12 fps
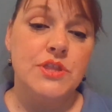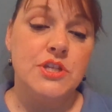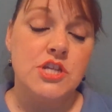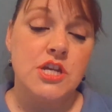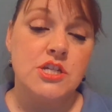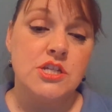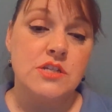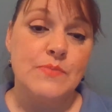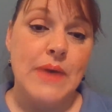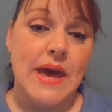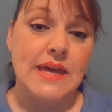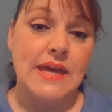the judges
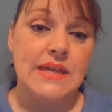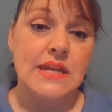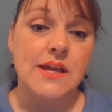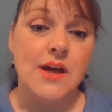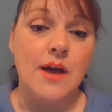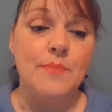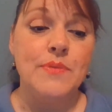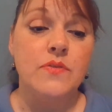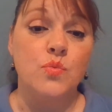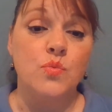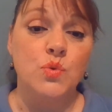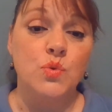packet a copy of
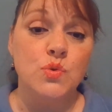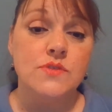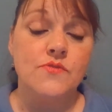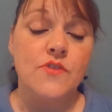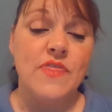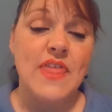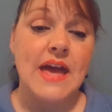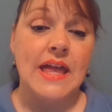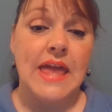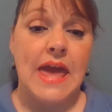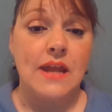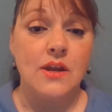the rules for
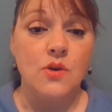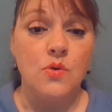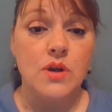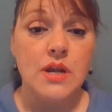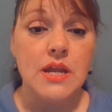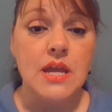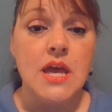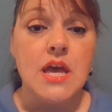that category.